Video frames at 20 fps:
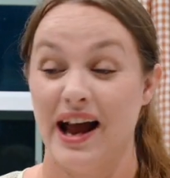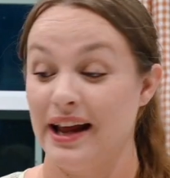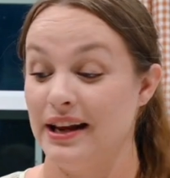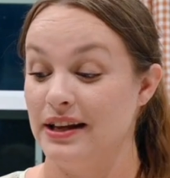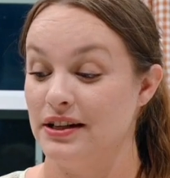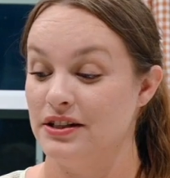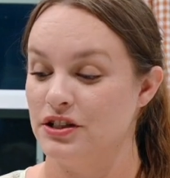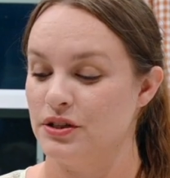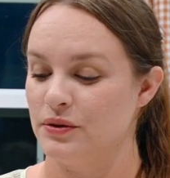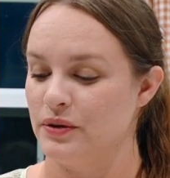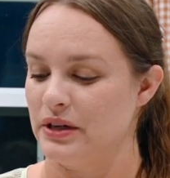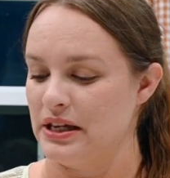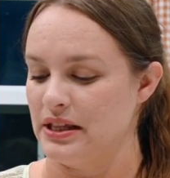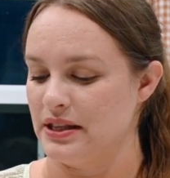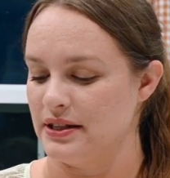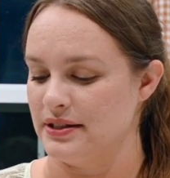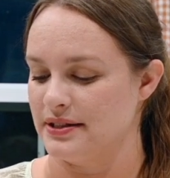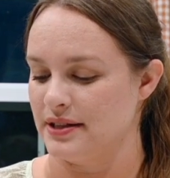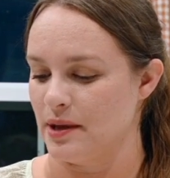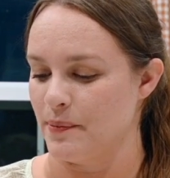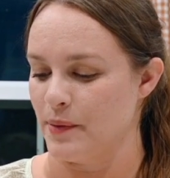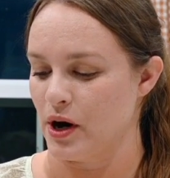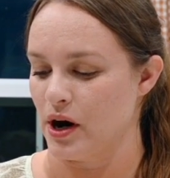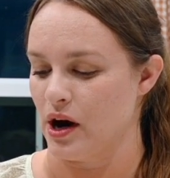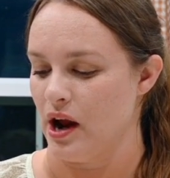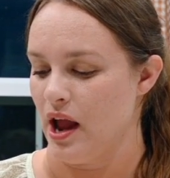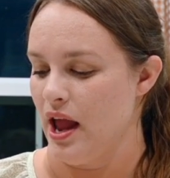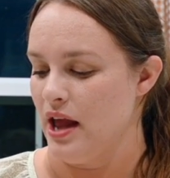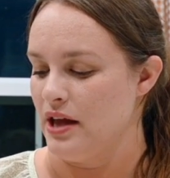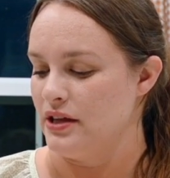I didn't do any this
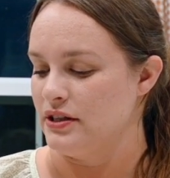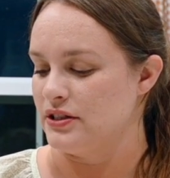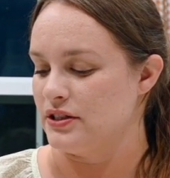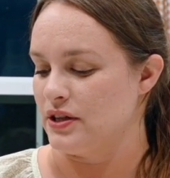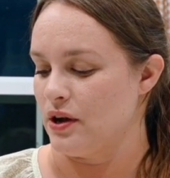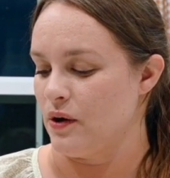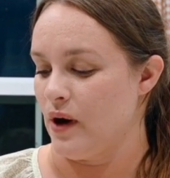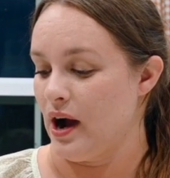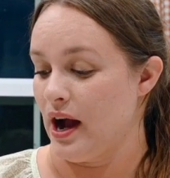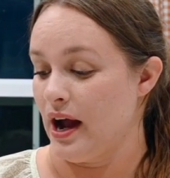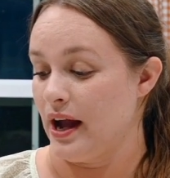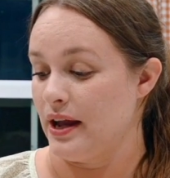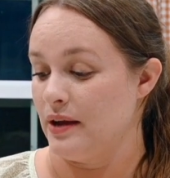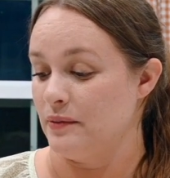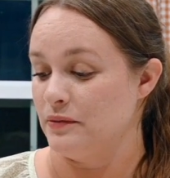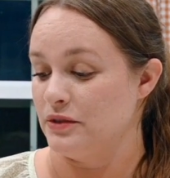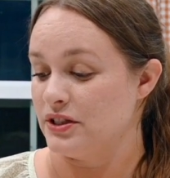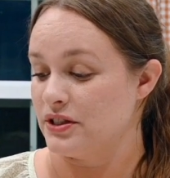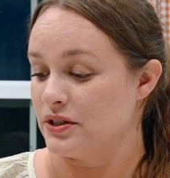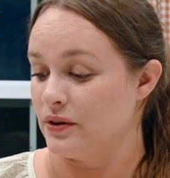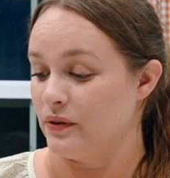summer, so I am just